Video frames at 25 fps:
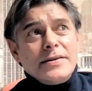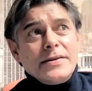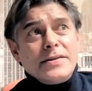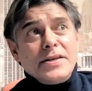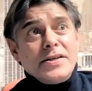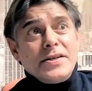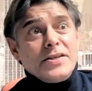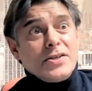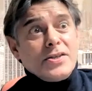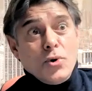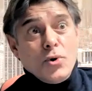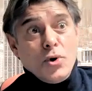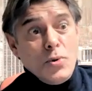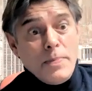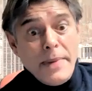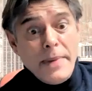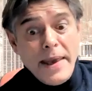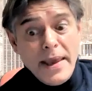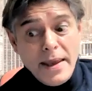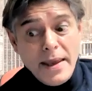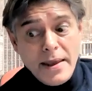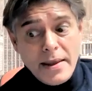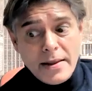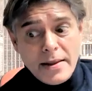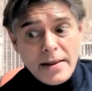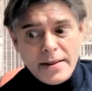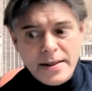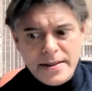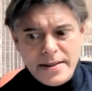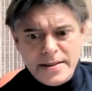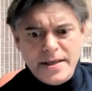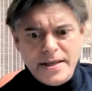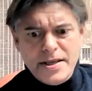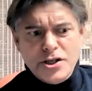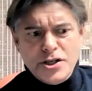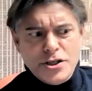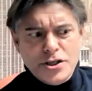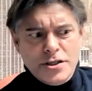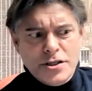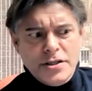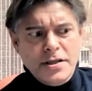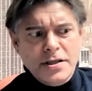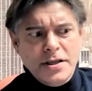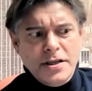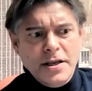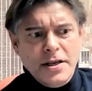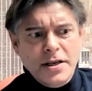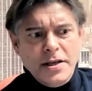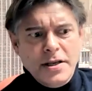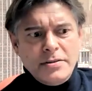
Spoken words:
a decision or you're making a decision,